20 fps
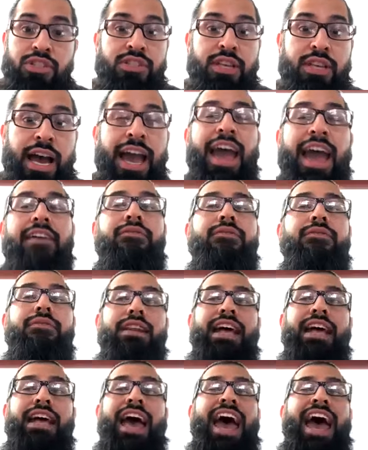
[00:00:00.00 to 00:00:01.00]
I have
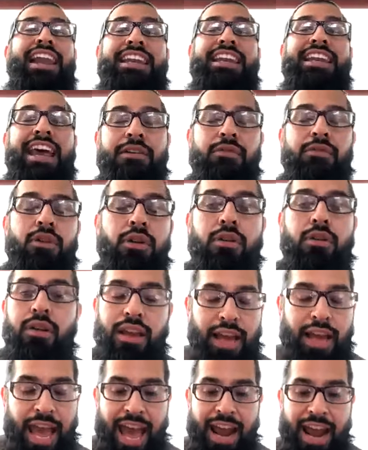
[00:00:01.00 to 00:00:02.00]
had never
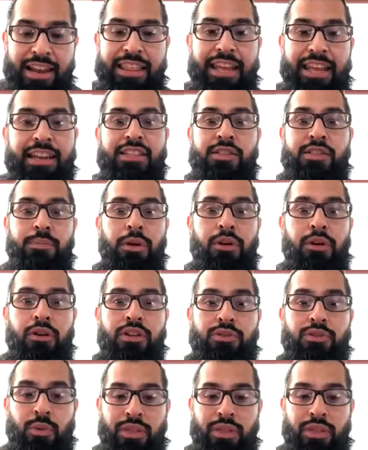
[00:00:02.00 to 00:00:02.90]
had that experience with